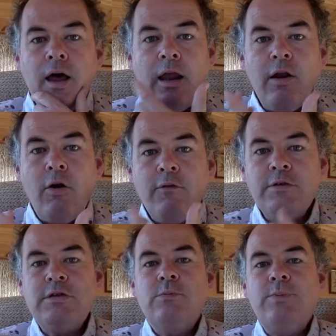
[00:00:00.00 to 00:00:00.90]
A lot of
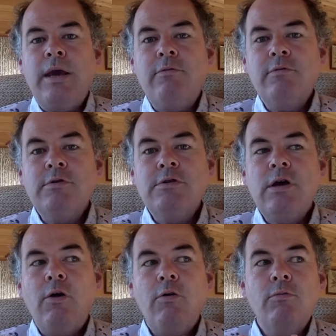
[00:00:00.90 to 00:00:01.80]
us as parents
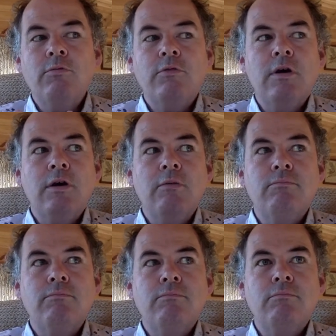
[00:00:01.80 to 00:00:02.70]
hold
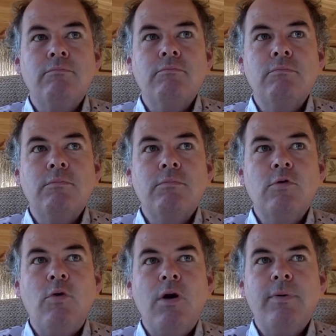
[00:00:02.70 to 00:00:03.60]

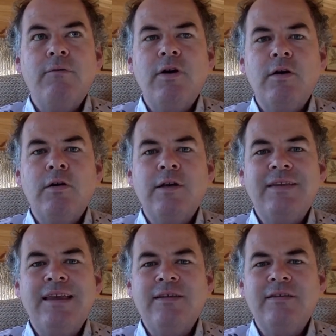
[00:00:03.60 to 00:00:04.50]
quite a bit of our
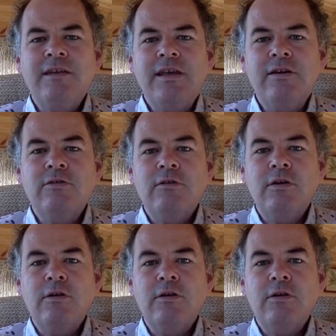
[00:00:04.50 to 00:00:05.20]
identity as